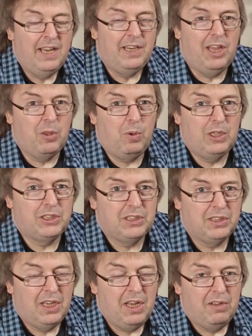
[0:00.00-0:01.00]
In other
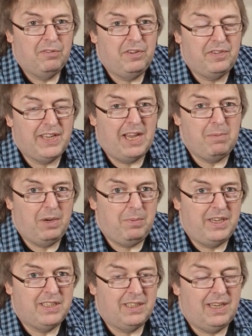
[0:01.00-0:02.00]
words,
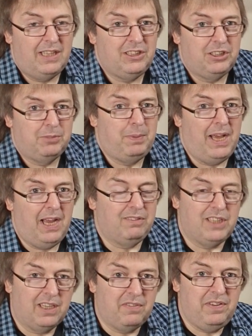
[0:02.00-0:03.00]
58mm lens
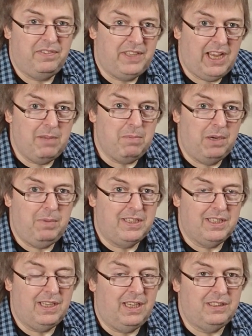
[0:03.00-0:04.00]
behaves like a
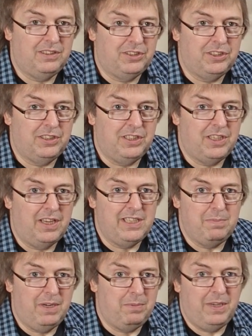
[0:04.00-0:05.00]
58mm lens and a
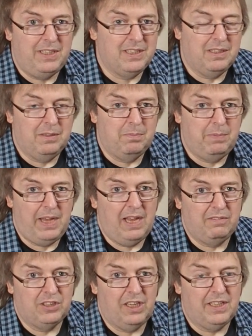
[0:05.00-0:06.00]
90mm
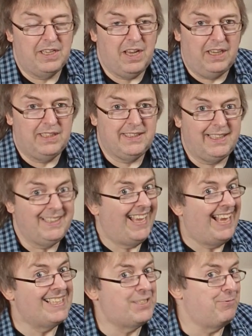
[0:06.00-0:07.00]
behaves like a 90.
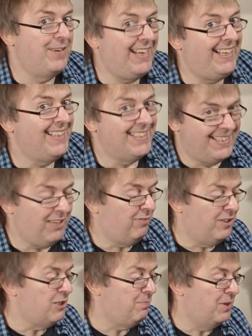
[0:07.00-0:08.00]
That's really the
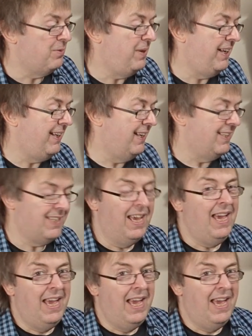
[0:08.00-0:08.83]
difference between it.